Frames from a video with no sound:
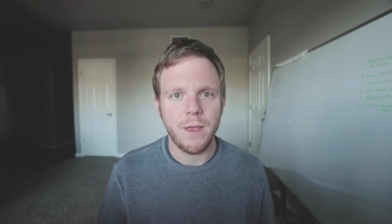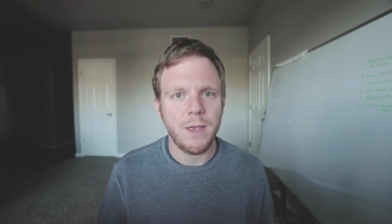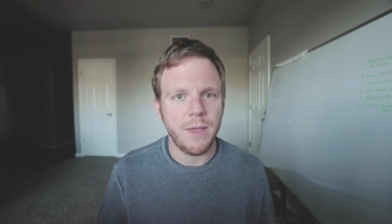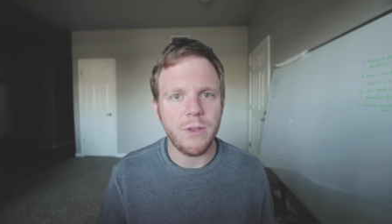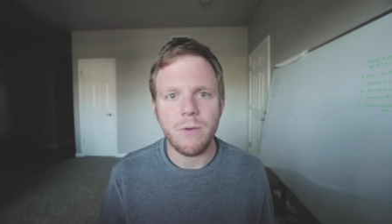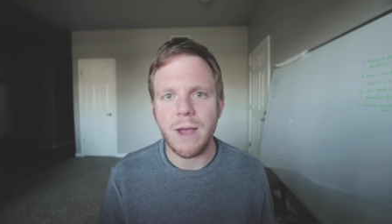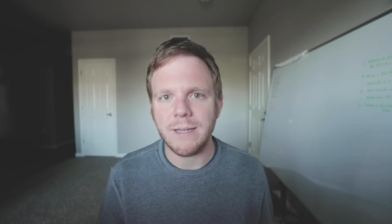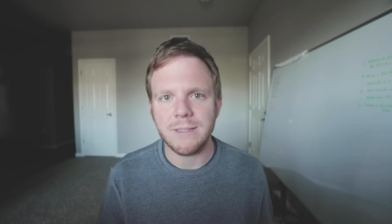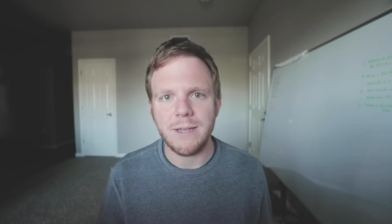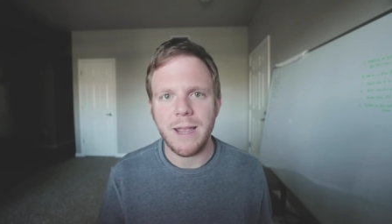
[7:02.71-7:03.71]
in the
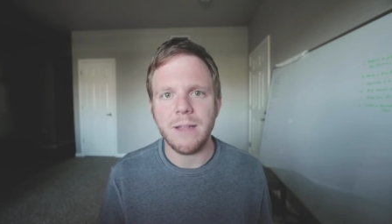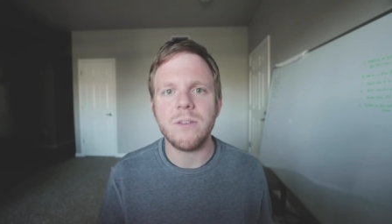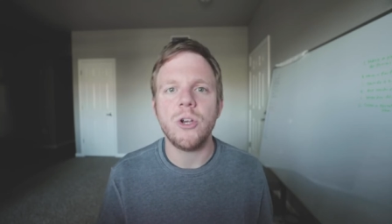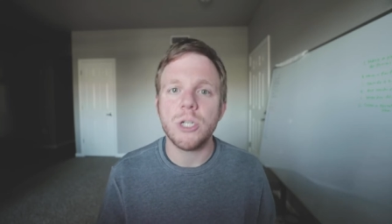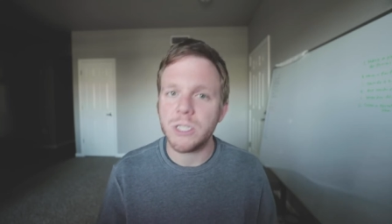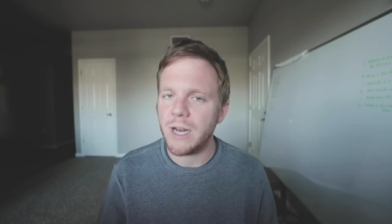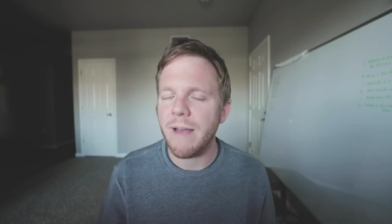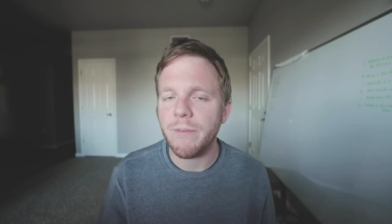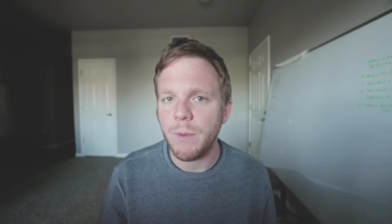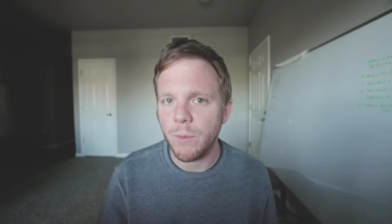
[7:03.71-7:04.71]
United States. You're just going to
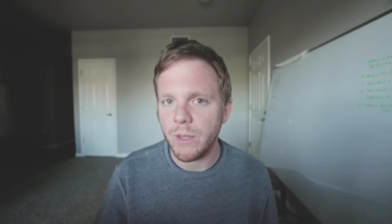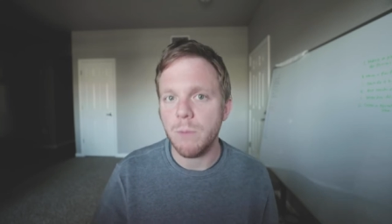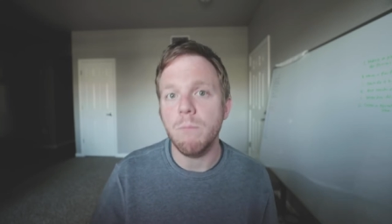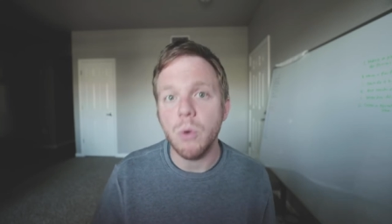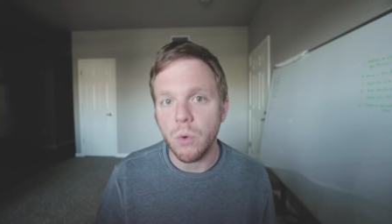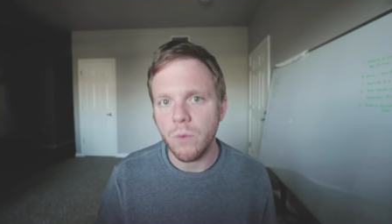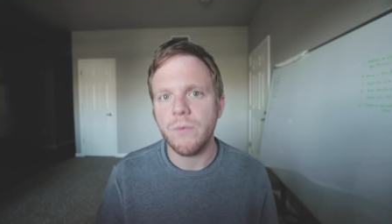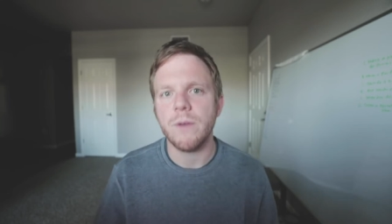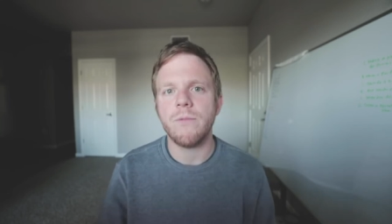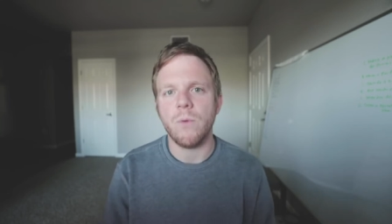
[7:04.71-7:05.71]
have to be willing to
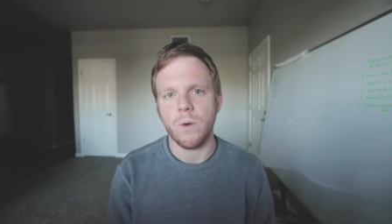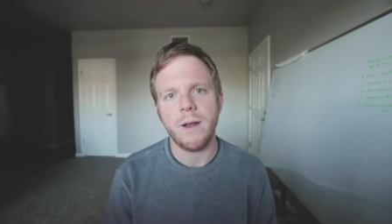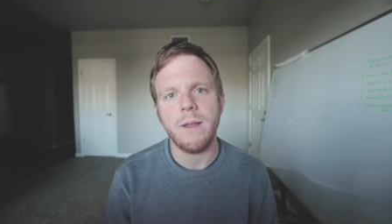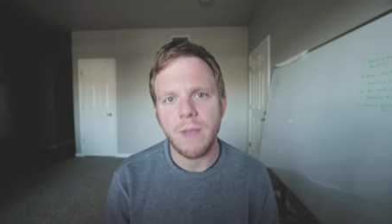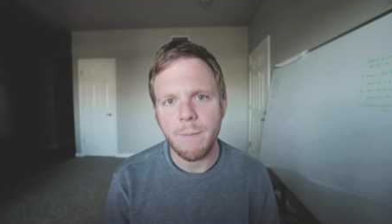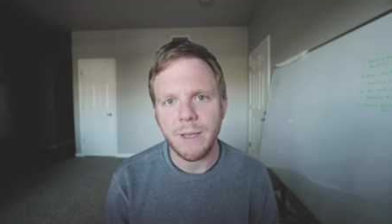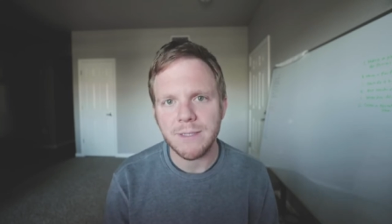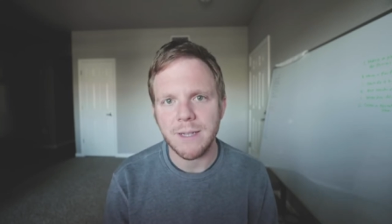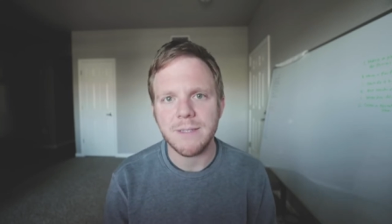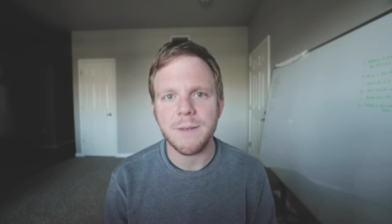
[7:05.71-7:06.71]
move for it, if that
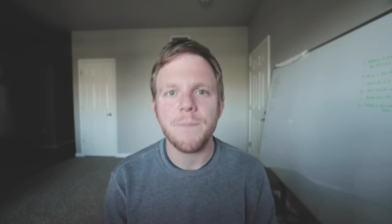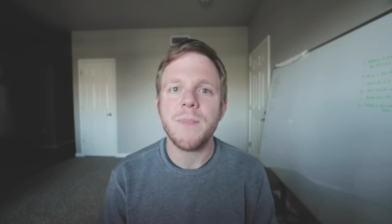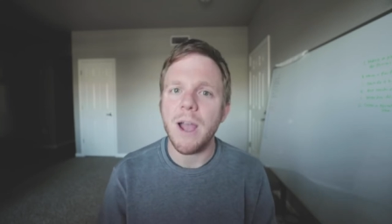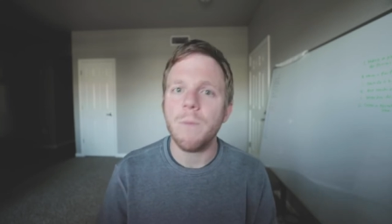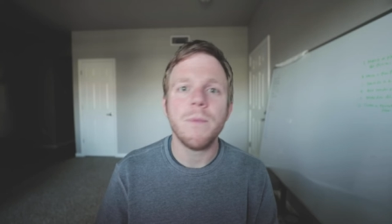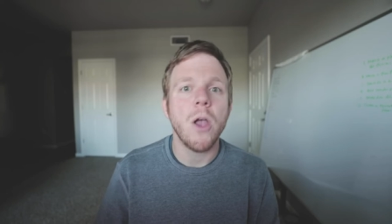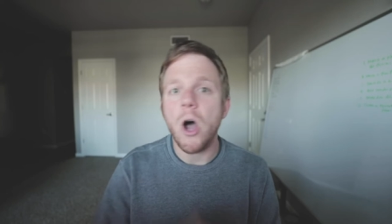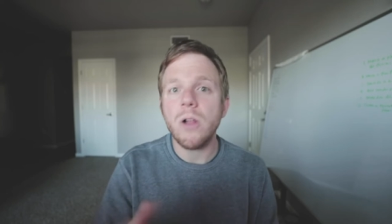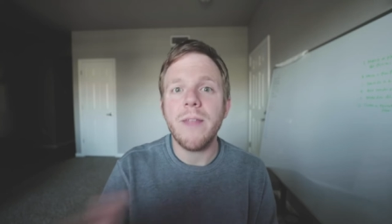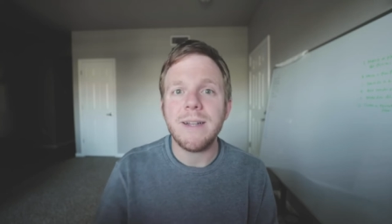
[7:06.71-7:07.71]
makes sense. Now,
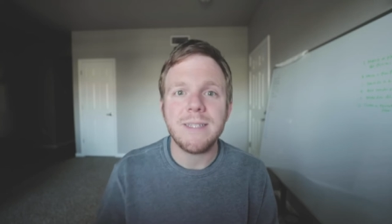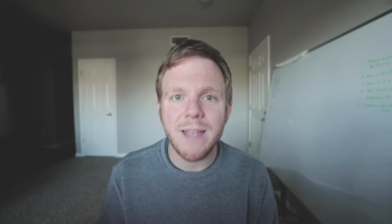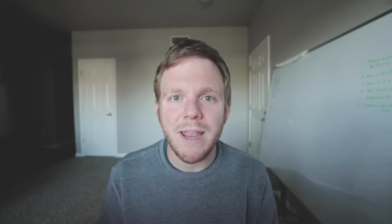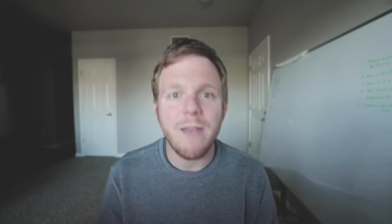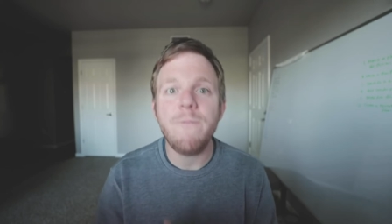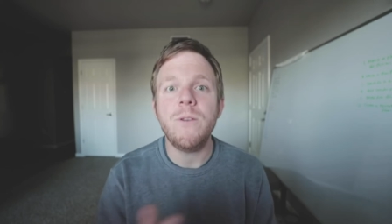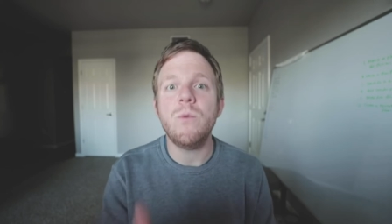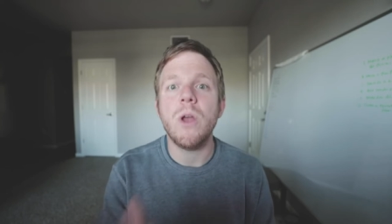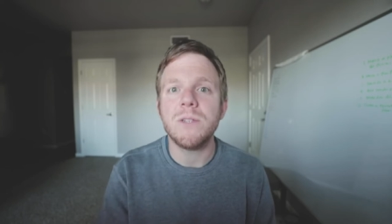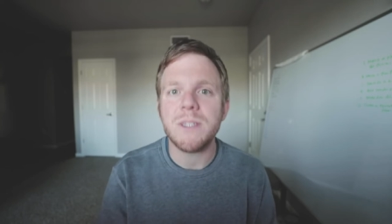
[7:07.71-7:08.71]
all of that to say, if you
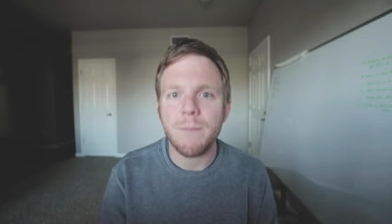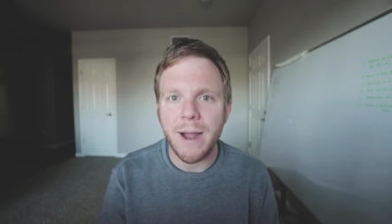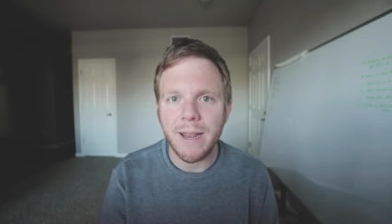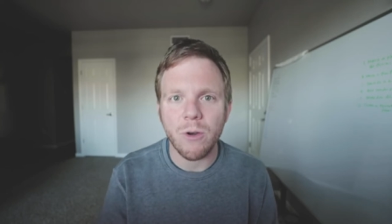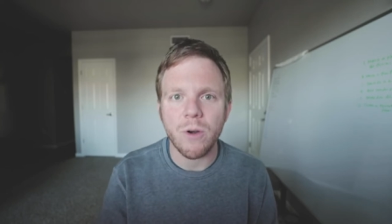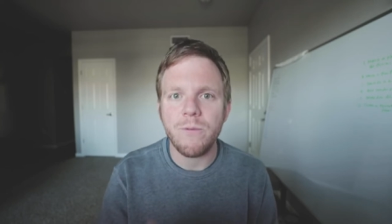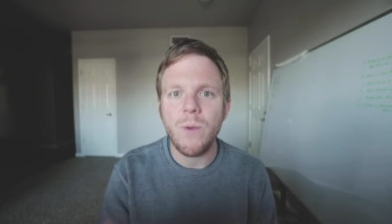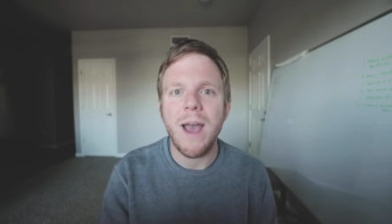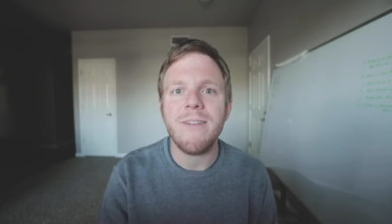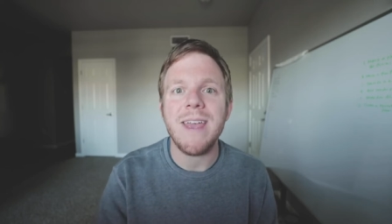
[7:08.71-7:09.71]
know somebody or if
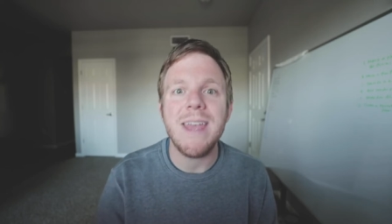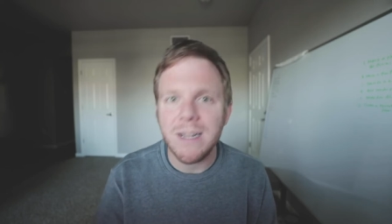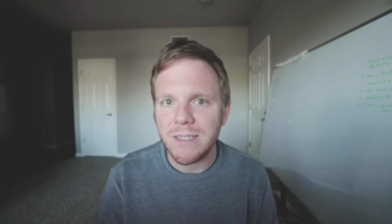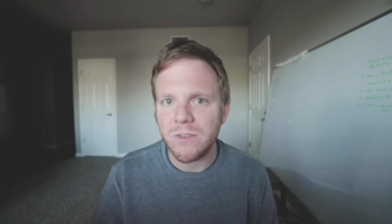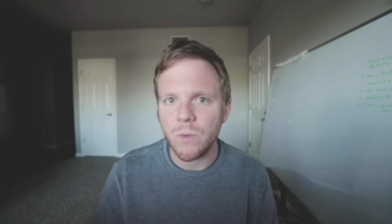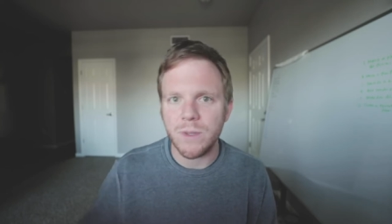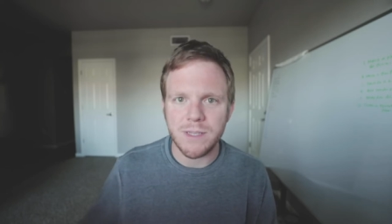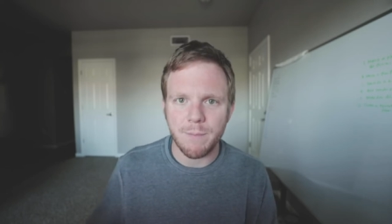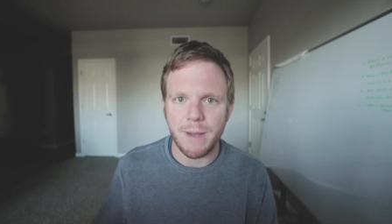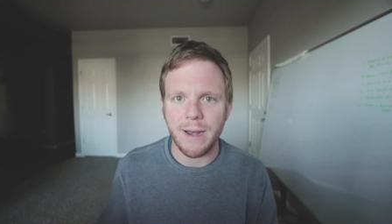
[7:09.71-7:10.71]
you have ends with
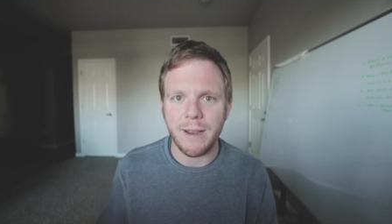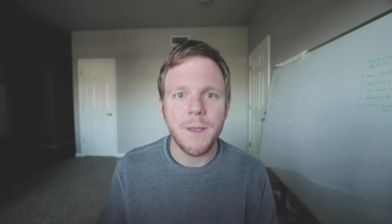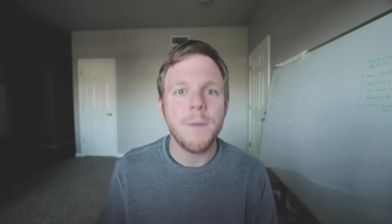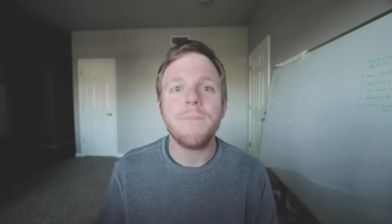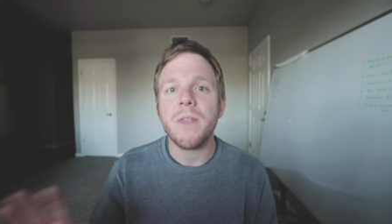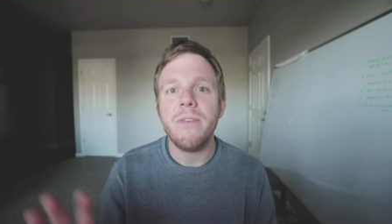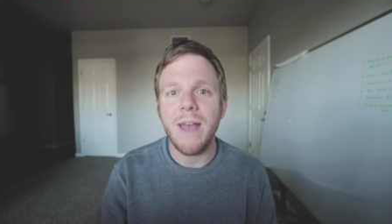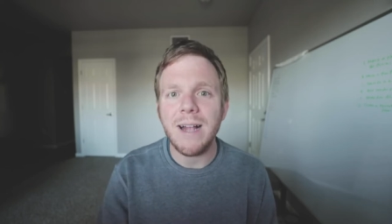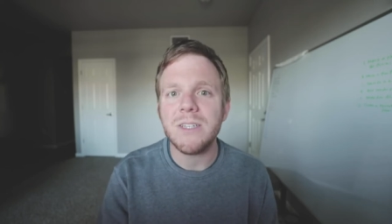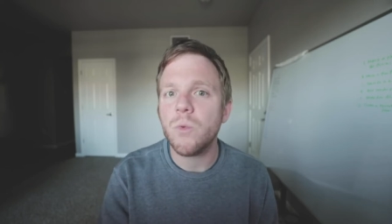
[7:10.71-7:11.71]
somebody,
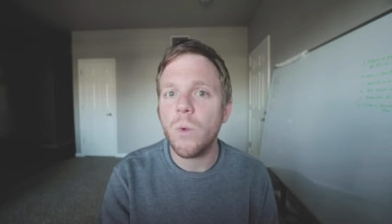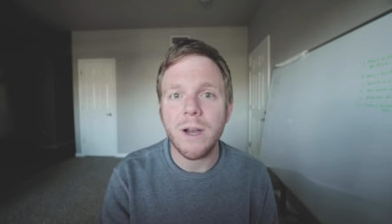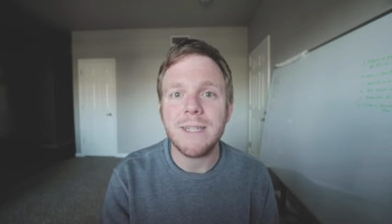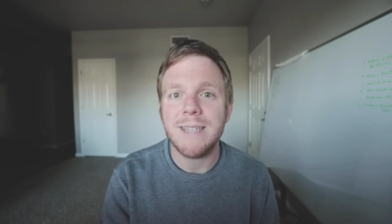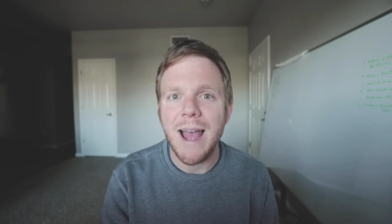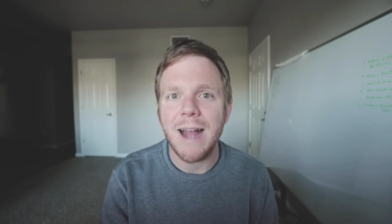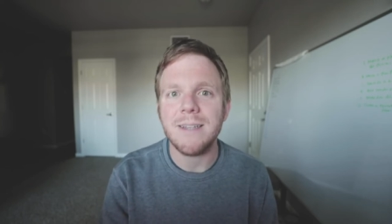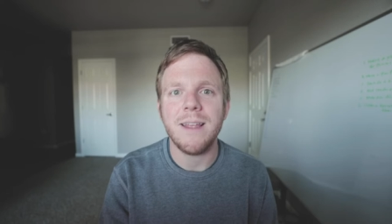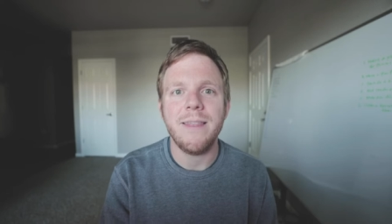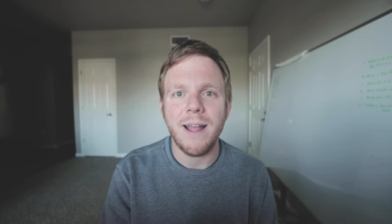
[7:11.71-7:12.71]
that's where it's
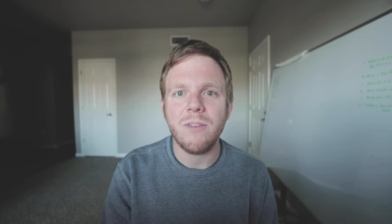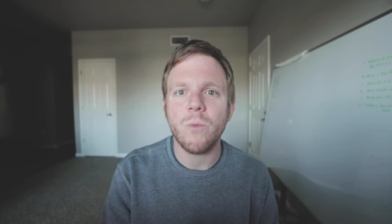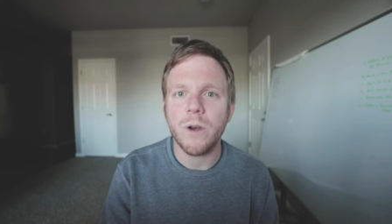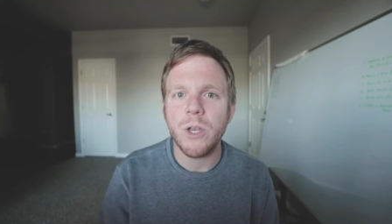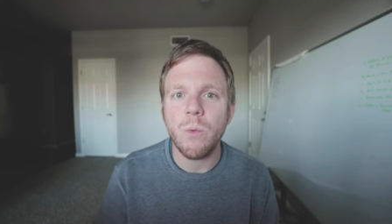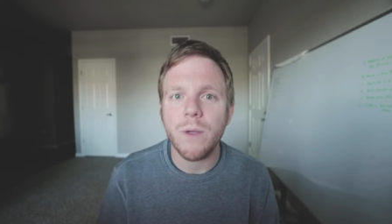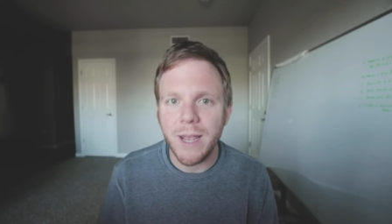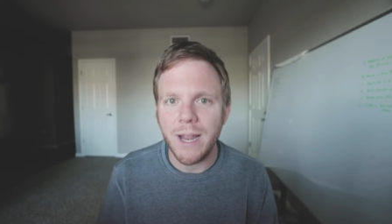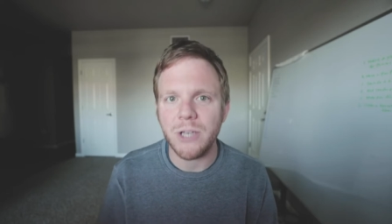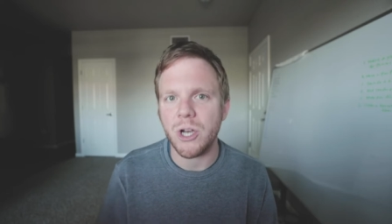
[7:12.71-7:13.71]
at, and that's where you will
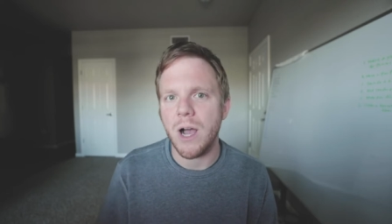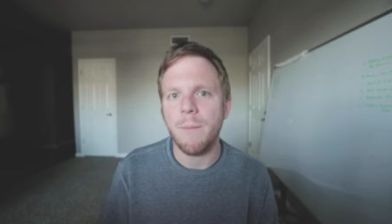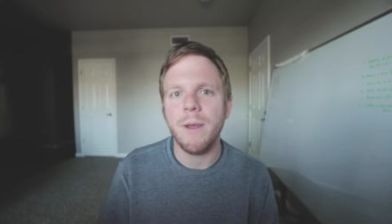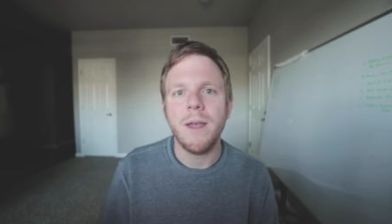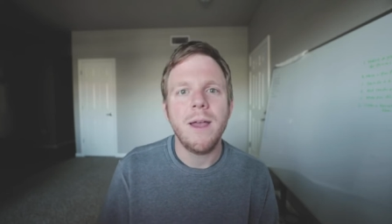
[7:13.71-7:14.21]
get a job.